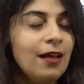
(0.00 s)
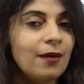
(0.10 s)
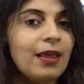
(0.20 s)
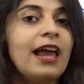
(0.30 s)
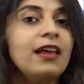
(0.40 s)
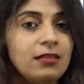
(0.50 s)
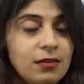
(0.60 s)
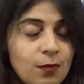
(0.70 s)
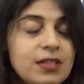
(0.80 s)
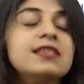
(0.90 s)
Okay, and
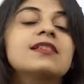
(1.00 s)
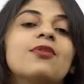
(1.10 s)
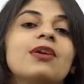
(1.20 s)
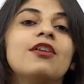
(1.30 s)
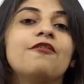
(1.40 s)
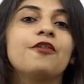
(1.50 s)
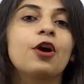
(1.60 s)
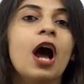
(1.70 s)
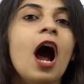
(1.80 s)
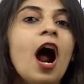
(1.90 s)
the windscreen of your
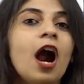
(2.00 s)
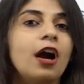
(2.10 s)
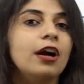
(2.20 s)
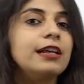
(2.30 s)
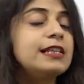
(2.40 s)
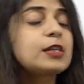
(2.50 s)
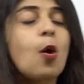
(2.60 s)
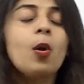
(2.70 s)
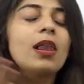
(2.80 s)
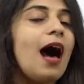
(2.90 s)
car, it's
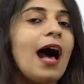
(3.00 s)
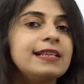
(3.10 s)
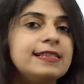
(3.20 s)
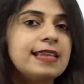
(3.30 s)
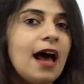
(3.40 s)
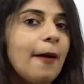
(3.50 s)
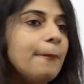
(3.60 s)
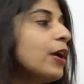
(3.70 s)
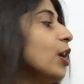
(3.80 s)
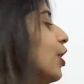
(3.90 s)
all iced up.